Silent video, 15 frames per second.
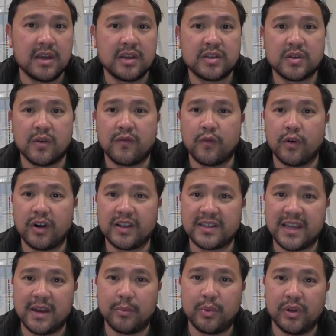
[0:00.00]
So for
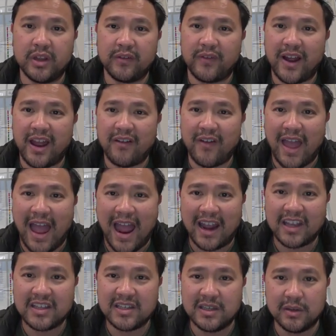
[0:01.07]
example, if I have
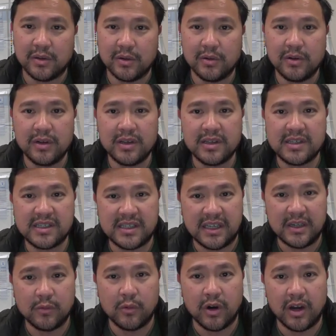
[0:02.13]
Act 2,
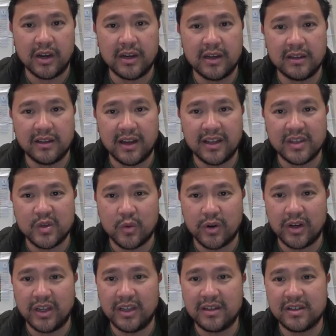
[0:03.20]
Scene 1, line
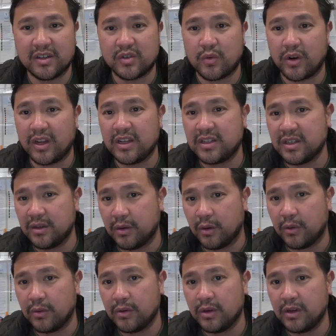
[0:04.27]
20 to
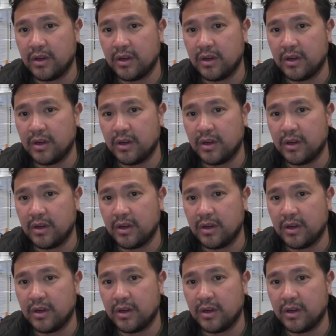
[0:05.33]
22,